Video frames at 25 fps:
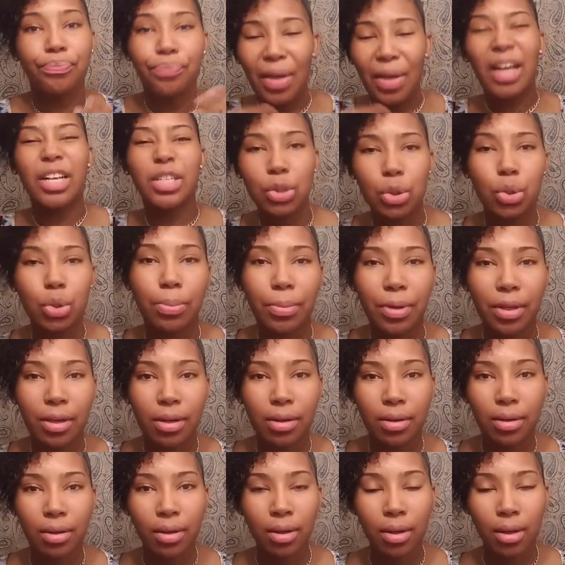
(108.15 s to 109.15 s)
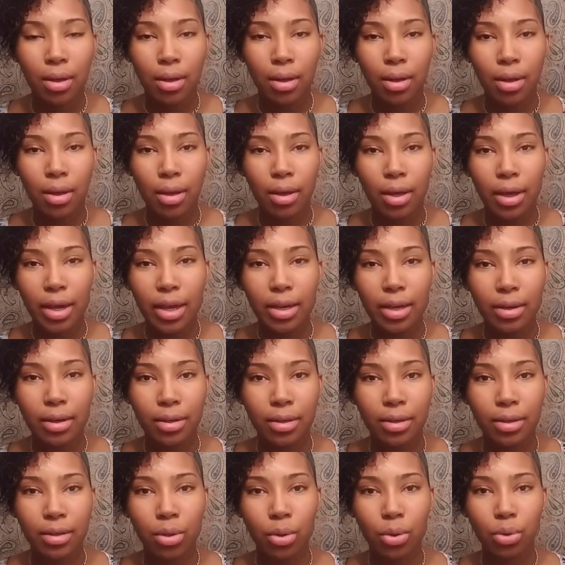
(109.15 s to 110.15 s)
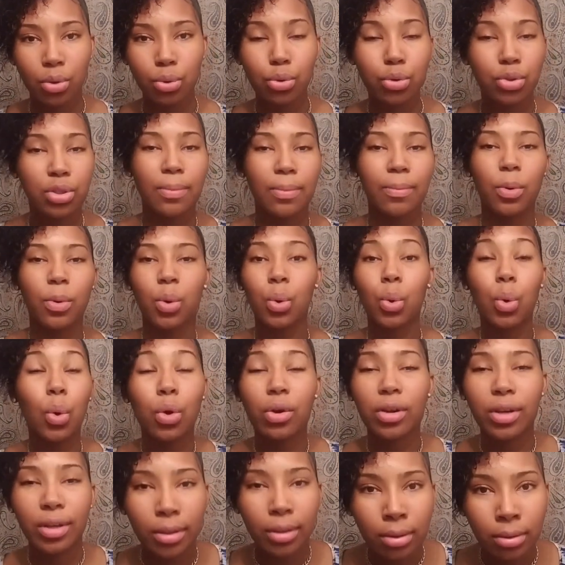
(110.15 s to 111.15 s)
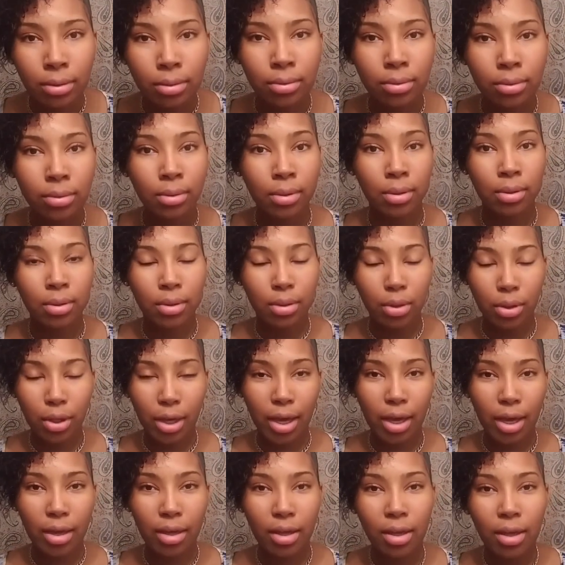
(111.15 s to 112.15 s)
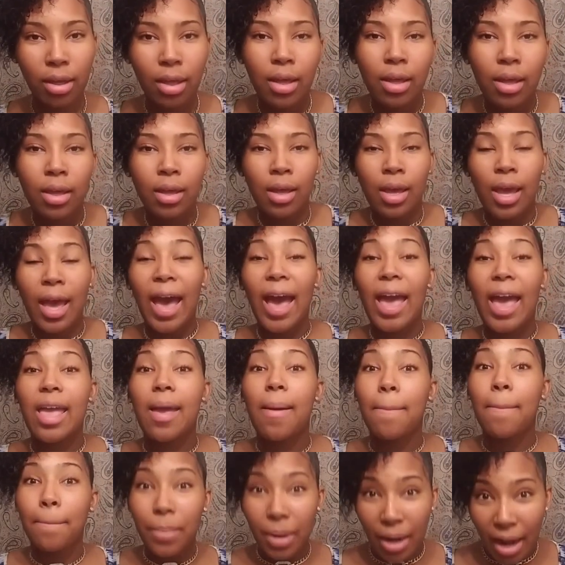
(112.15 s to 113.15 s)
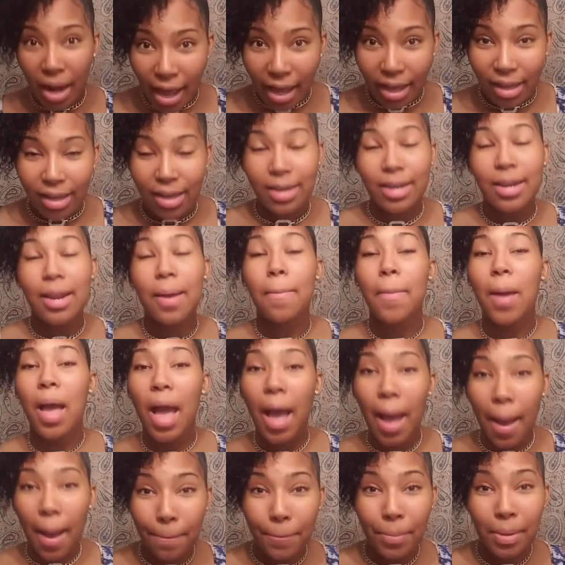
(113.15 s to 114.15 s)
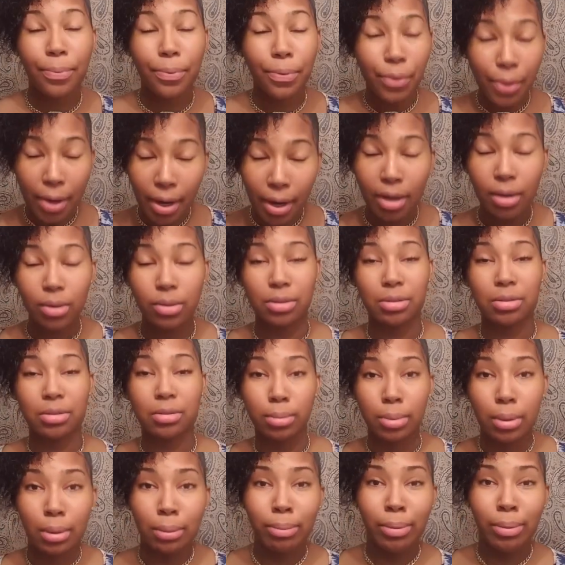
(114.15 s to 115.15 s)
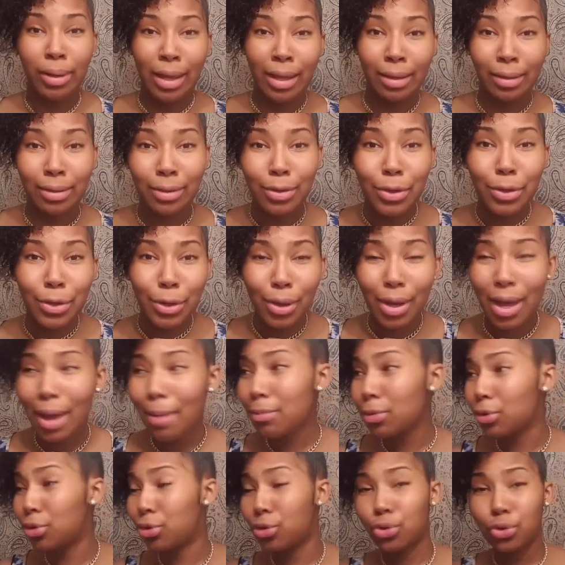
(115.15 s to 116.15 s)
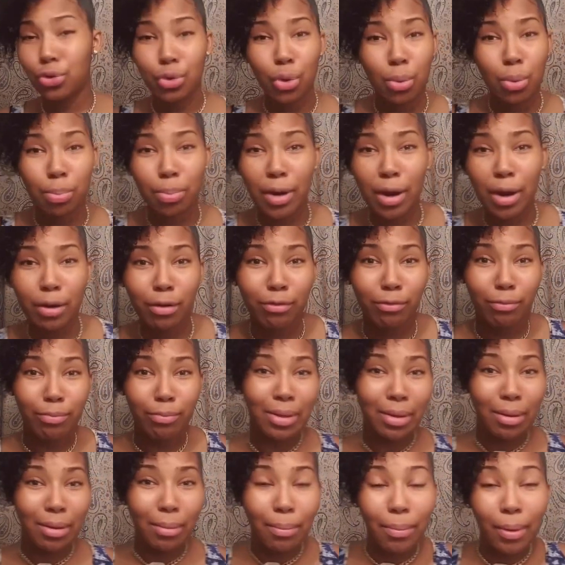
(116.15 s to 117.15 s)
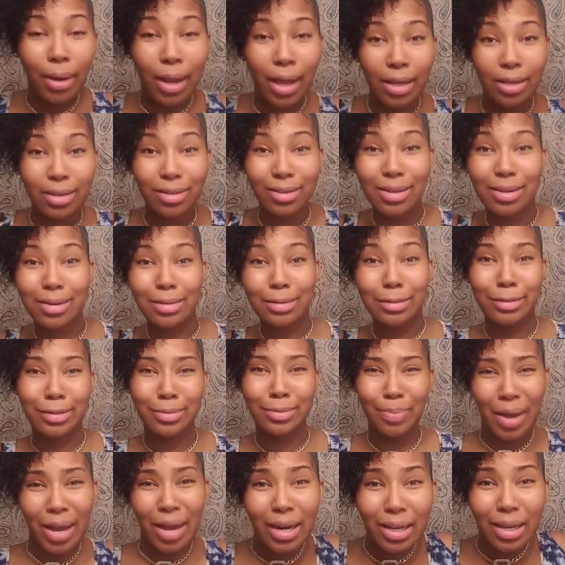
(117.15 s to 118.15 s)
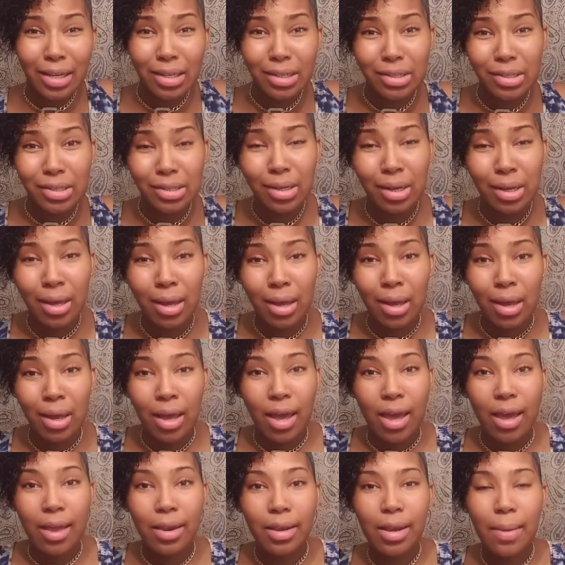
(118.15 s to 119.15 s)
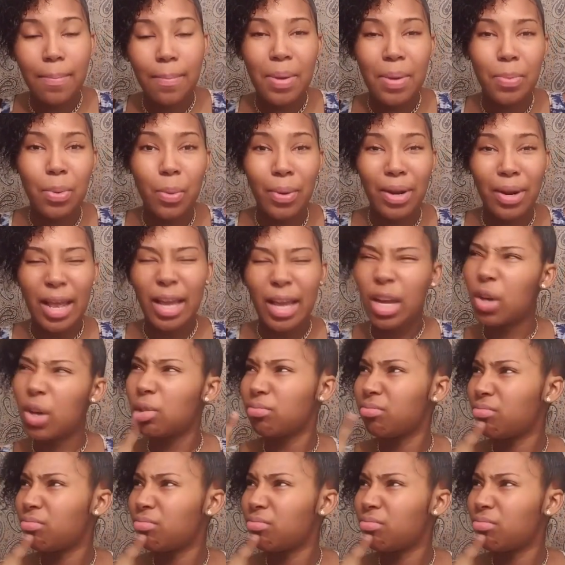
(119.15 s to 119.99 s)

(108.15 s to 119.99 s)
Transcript: assuming and do some googling. Okay? I am black and I'm happy, proud to be black. You know, I'm so proud of being black and Spanish and then people be like